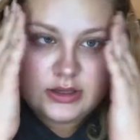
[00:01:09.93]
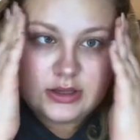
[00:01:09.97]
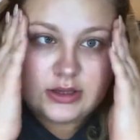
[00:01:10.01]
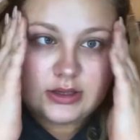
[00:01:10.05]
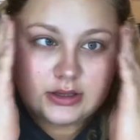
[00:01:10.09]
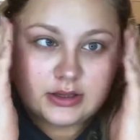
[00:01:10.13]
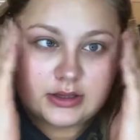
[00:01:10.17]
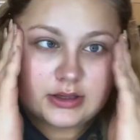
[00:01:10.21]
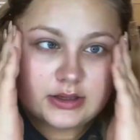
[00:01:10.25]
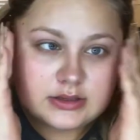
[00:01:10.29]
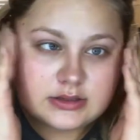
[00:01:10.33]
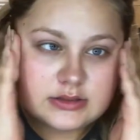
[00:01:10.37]

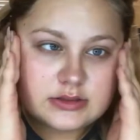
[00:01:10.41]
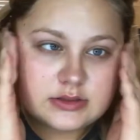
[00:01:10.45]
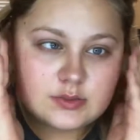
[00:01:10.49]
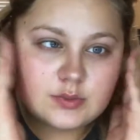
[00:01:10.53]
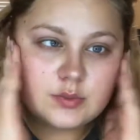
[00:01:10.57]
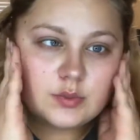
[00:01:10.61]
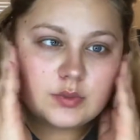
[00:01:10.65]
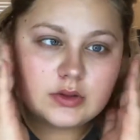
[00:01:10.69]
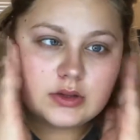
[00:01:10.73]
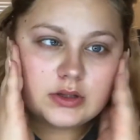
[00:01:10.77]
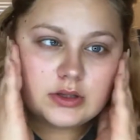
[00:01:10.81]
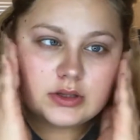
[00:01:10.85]
it gets
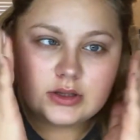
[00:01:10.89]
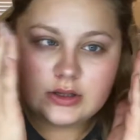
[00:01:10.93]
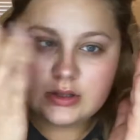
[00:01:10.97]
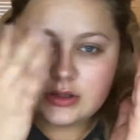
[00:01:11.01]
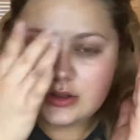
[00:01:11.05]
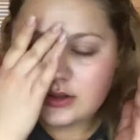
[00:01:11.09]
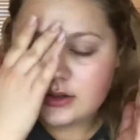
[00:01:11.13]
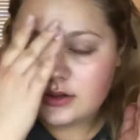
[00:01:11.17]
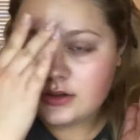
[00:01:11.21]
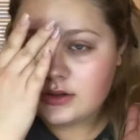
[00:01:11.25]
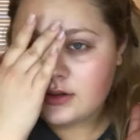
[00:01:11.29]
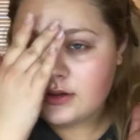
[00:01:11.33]

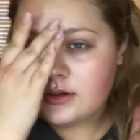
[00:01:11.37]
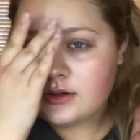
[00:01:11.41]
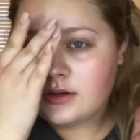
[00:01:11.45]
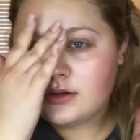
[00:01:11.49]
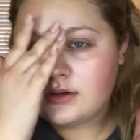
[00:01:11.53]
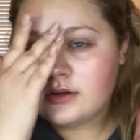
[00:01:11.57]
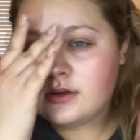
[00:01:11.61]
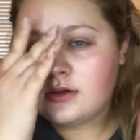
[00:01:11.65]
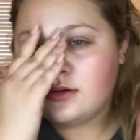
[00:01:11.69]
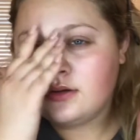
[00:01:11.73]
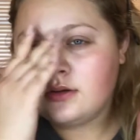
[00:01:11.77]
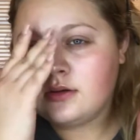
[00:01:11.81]
really
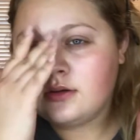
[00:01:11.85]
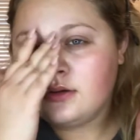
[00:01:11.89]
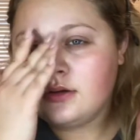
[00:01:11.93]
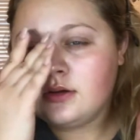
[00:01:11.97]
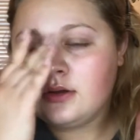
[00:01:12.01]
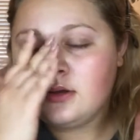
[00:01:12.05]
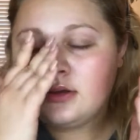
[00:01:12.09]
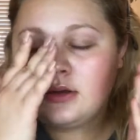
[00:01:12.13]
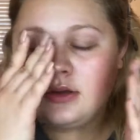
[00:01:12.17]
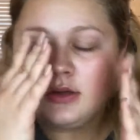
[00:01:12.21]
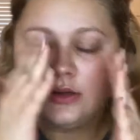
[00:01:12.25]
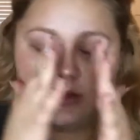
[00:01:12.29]

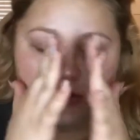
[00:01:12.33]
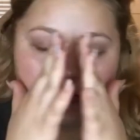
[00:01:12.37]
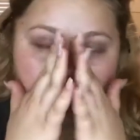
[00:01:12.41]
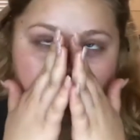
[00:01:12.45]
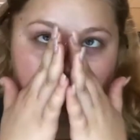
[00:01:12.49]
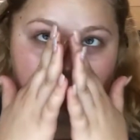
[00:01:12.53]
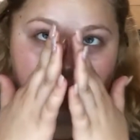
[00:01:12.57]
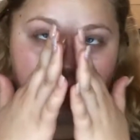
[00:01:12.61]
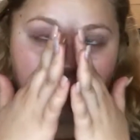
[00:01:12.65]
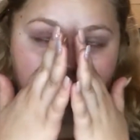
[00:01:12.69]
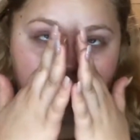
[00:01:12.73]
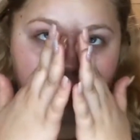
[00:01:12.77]

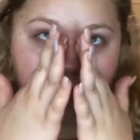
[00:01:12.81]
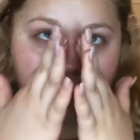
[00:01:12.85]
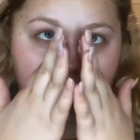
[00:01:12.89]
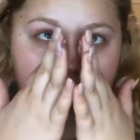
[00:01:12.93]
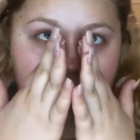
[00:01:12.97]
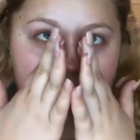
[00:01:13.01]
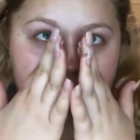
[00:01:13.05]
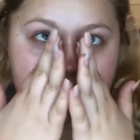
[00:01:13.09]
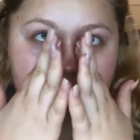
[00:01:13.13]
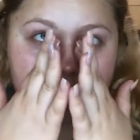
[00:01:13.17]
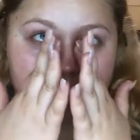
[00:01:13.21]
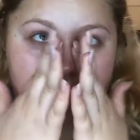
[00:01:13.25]

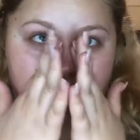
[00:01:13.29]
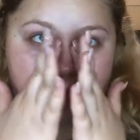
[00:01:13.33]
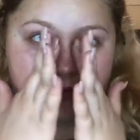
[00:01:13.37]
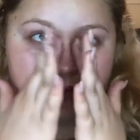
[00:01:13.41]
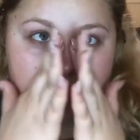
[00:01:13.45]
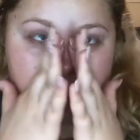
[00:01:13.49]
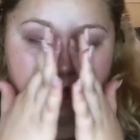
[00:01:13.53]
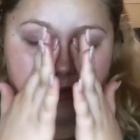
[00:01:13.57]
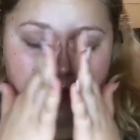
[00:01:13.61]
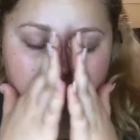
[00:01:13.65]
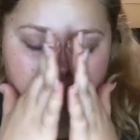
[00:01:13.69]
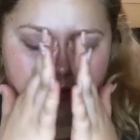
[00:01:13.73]
impacted and
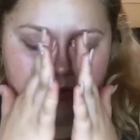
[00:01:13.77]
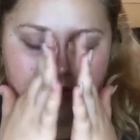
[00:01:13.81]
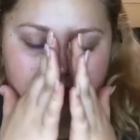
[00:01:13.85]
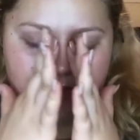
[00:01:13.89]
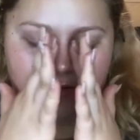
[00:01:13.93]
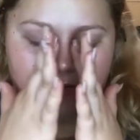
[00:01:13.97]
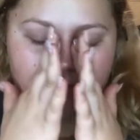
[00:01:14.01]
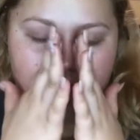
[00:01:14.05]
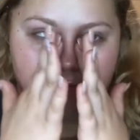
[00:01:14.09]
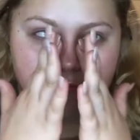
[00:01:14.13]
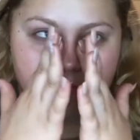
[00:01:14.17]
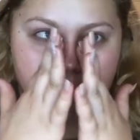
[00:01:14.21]
stuck into
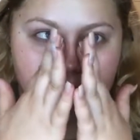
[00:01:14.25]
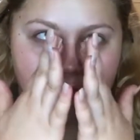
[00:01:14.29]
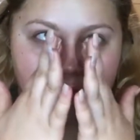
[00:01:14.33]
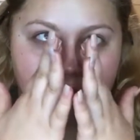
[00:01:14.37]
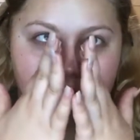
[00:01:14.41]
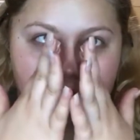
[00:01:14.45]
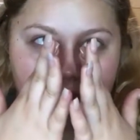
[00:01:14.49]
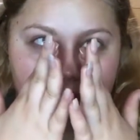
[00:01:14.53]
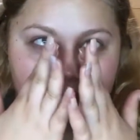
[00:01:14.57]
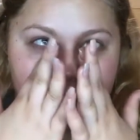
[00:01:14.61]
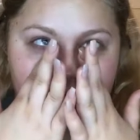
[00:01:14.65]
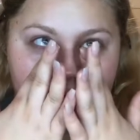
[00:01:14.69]
your
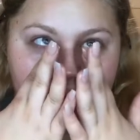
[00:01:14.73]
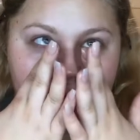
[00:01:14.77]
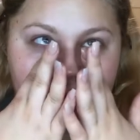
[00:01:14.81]
finger.